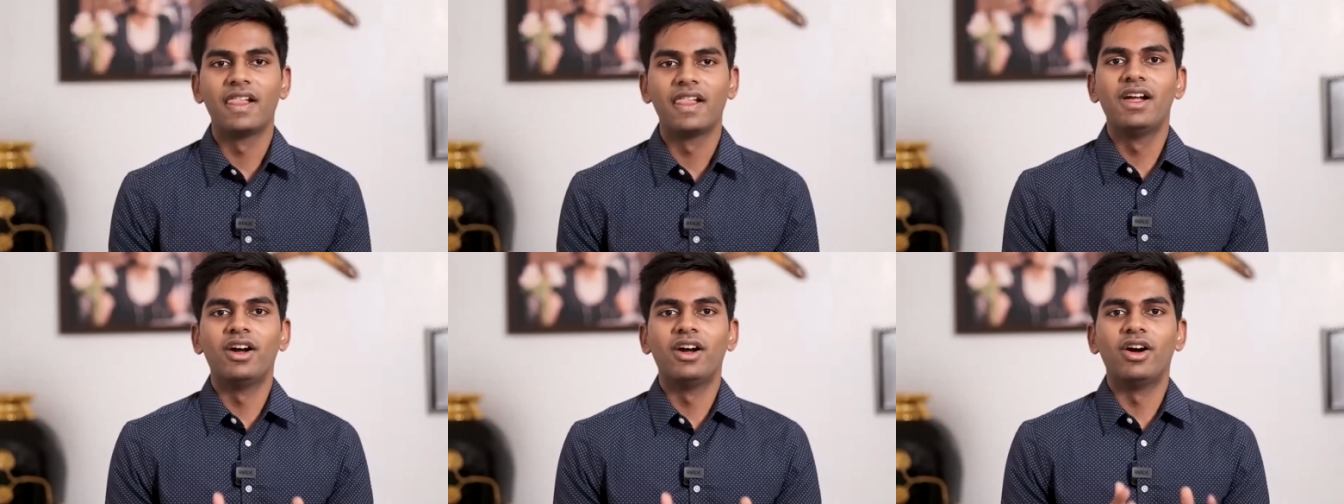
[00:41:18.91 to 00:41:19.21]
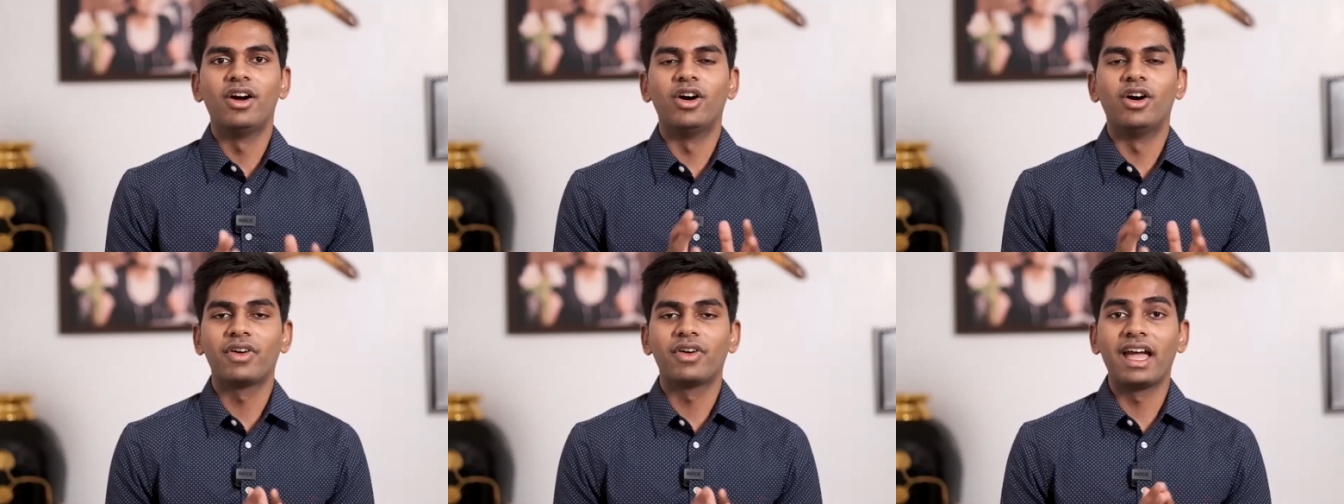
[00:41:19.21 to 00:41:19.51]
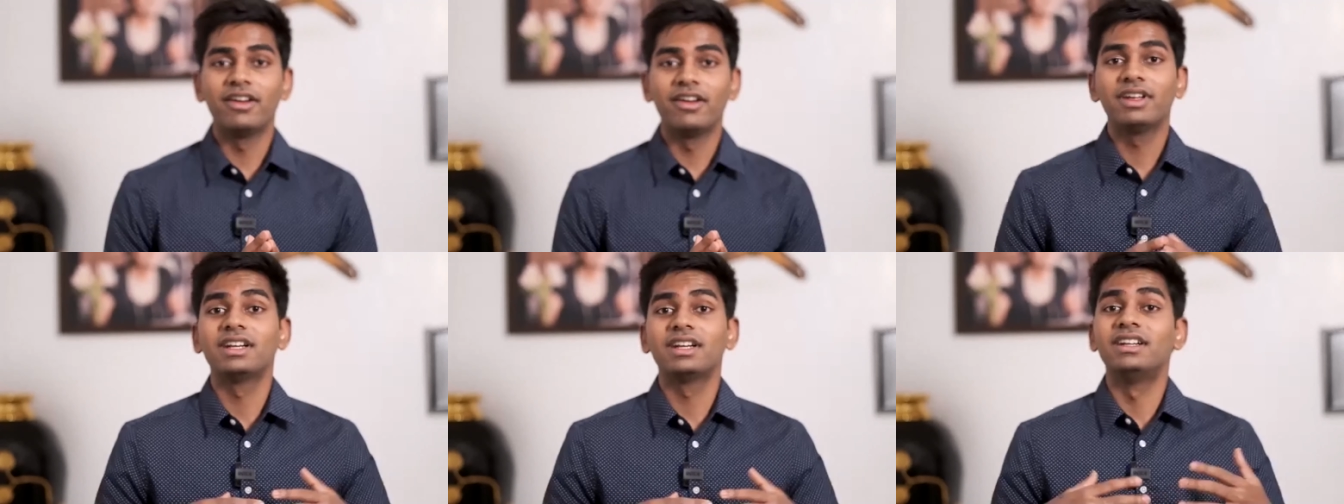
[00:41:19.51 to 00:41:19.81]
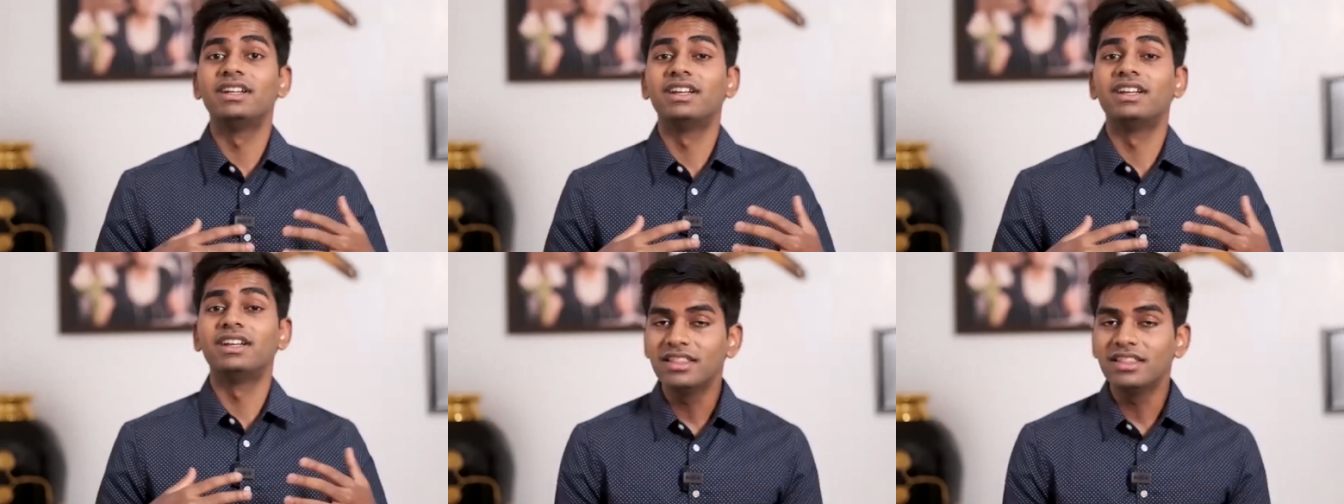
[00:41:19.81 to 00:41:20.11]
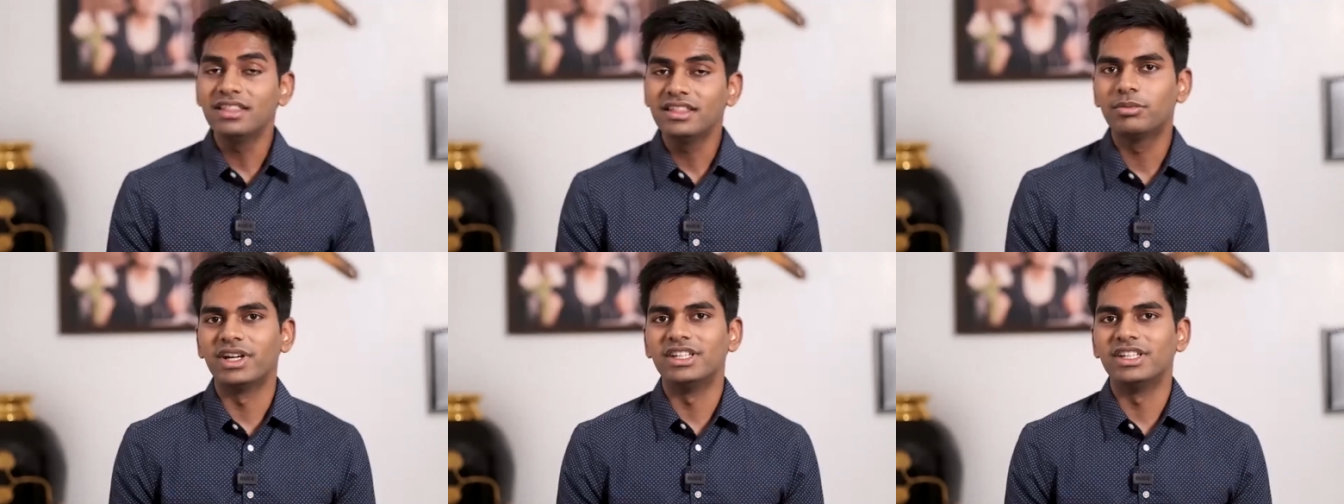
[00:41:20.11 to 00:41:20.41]
of having done the
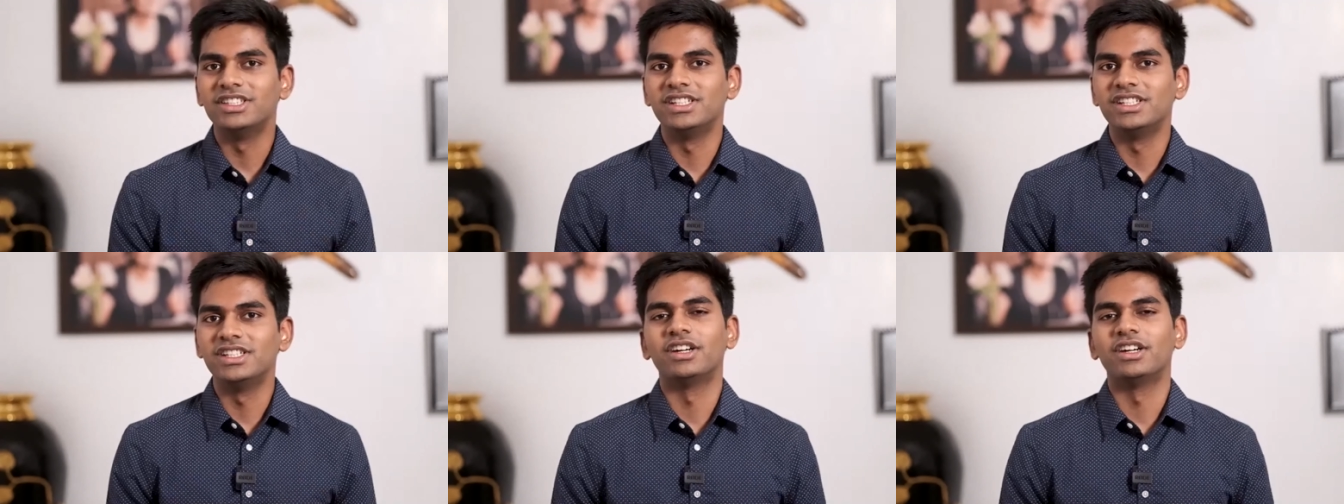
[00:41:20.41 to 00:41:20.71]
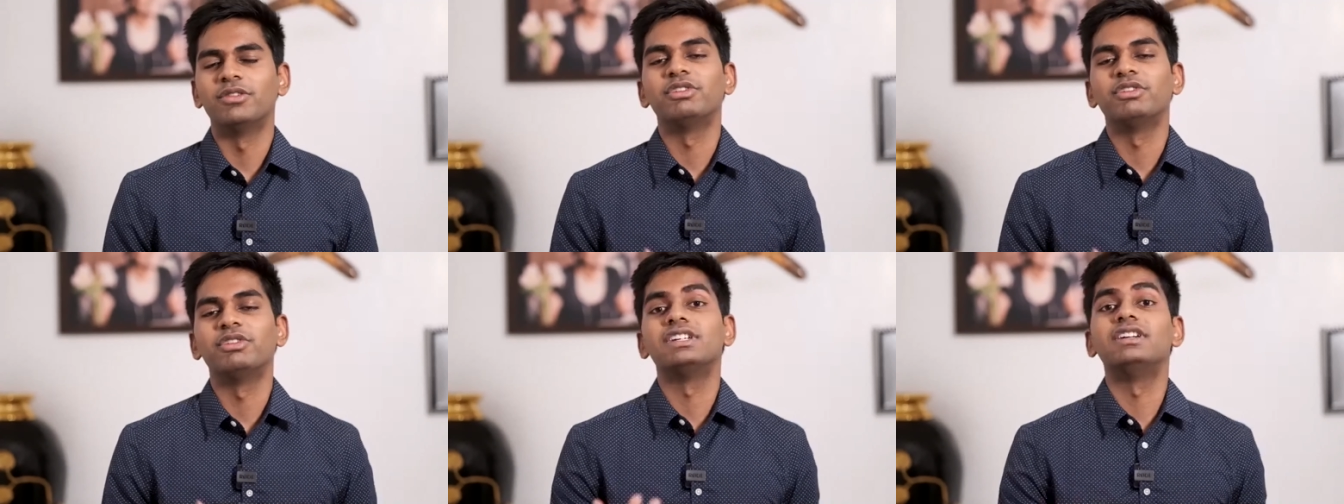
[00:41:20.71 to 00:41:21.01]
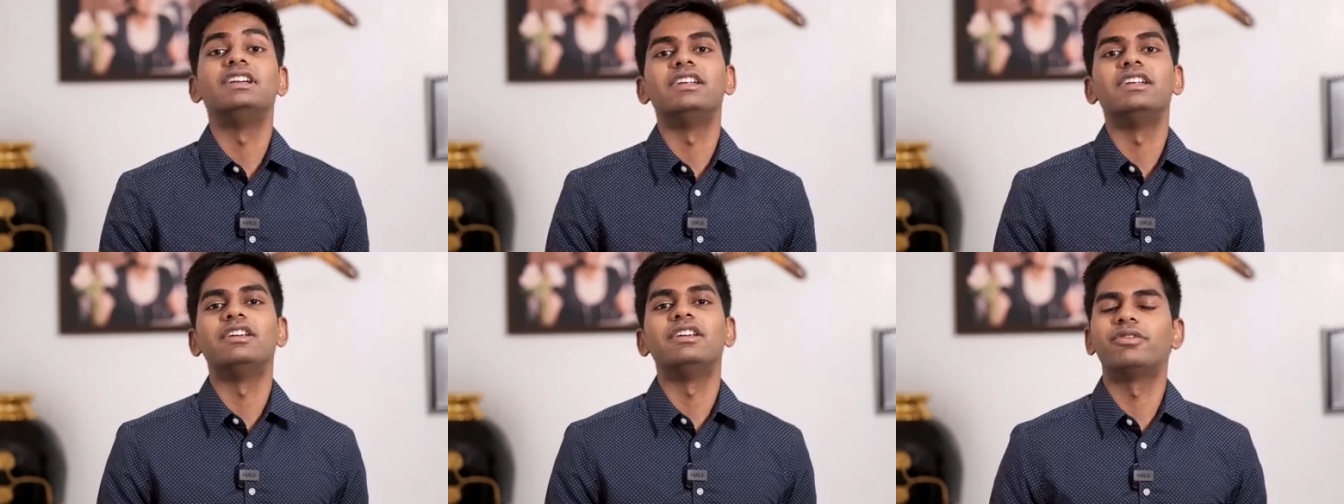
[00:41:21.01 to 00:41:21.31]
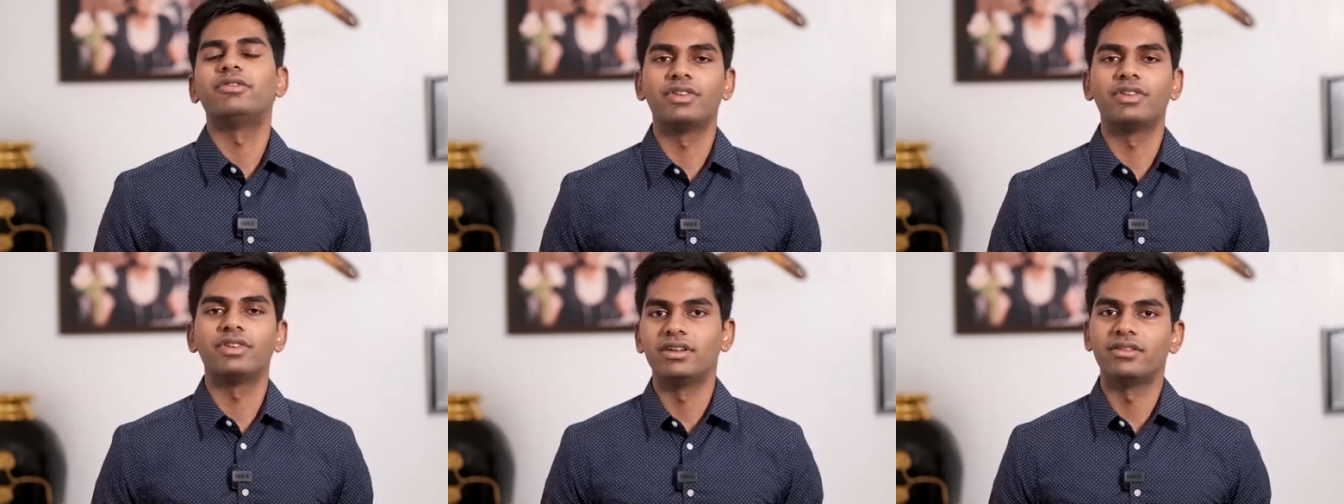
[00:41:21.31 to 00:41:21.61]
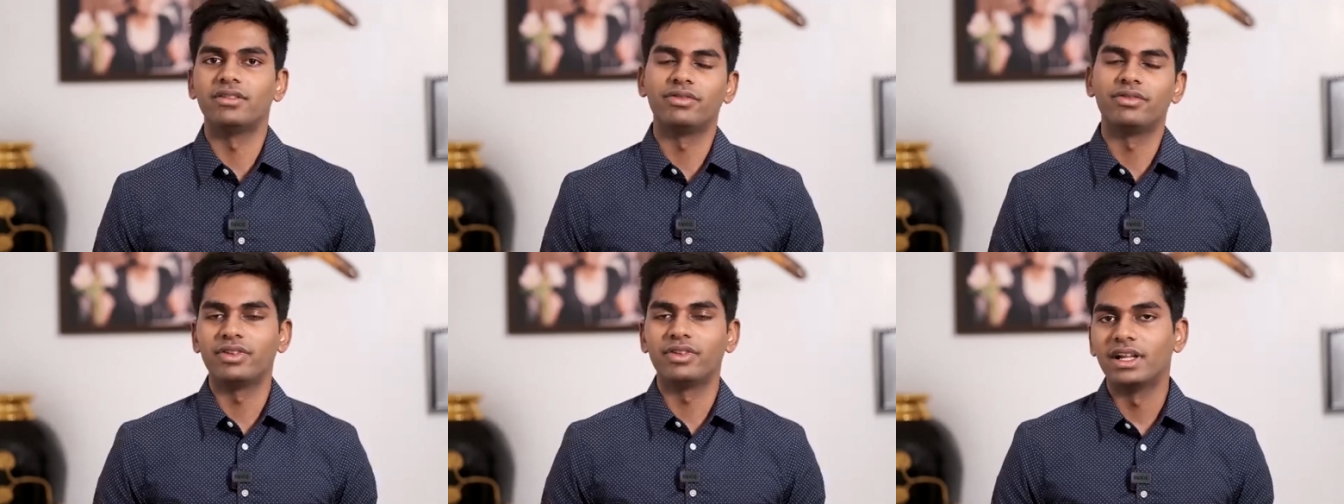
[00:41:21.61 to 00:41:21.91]
bungee jump is a different
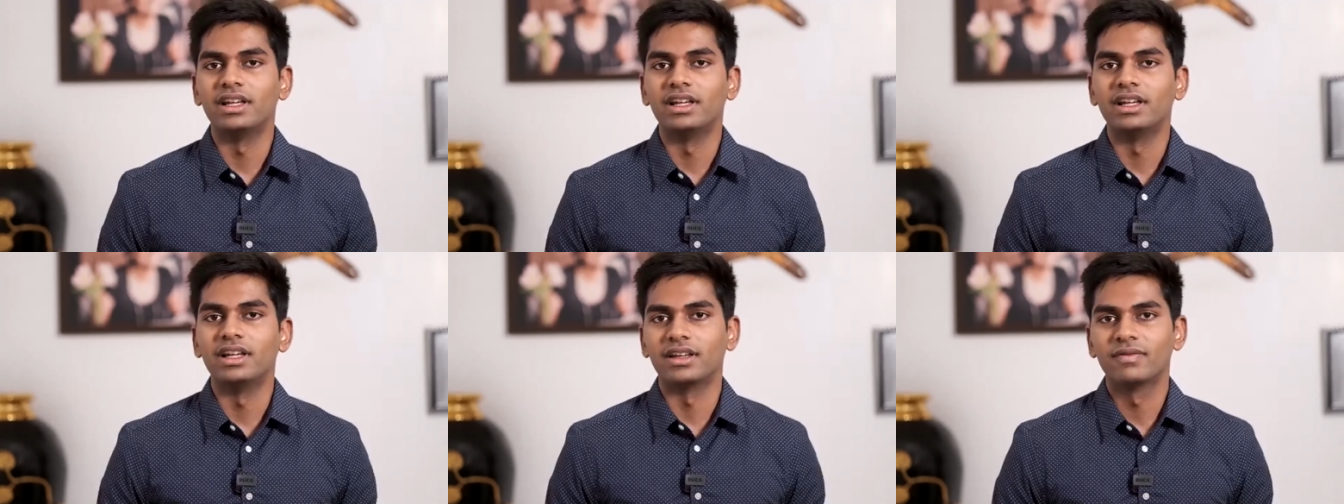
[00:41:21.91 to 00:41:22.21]
feeling.